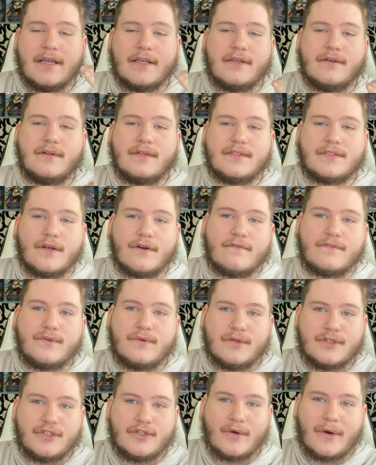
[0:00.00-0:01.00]
you deserve
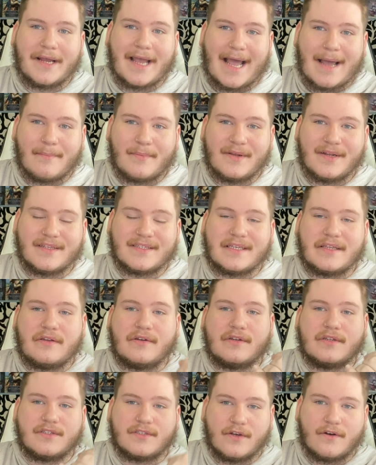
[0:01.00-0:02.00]
to enjoy happiness and
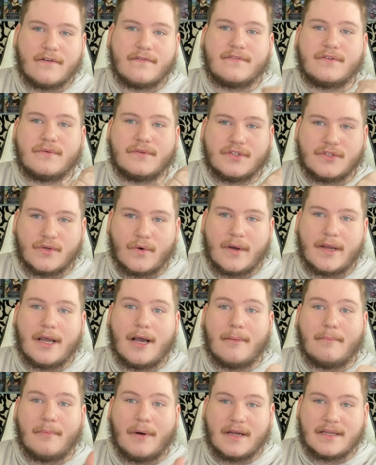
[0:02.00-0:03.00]
you deserve to enjoy
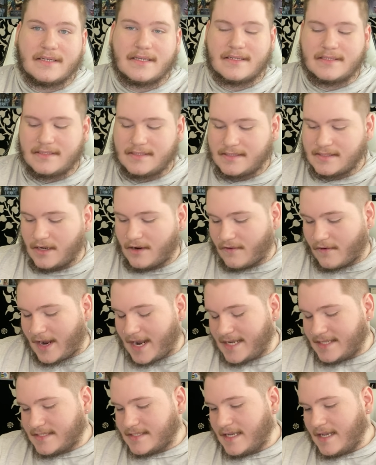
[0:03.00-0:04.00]
abundance, all
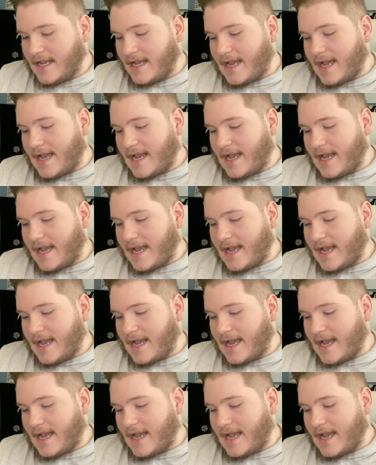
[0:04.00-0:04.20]
right?